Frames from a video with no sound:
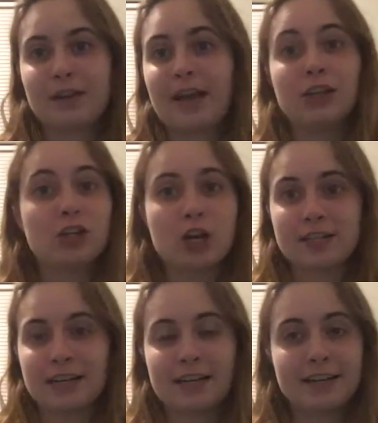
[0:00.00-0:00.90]
Elhokar
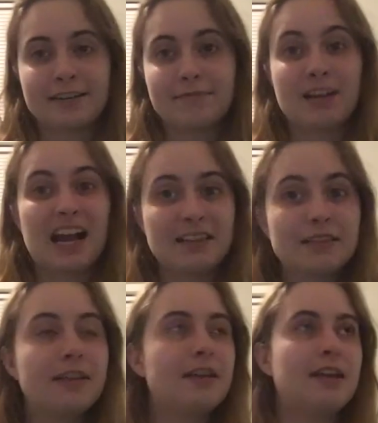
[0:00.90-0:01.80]
dying.
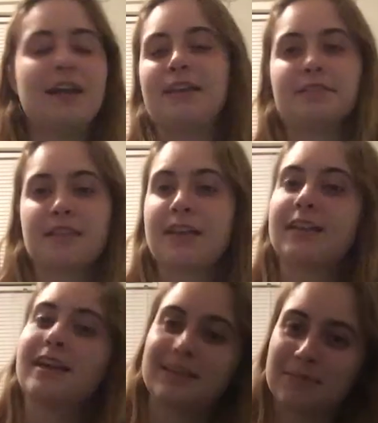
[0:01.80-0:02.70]
It
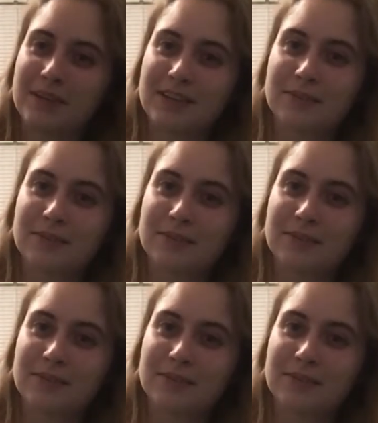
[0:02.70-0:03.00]
hit me.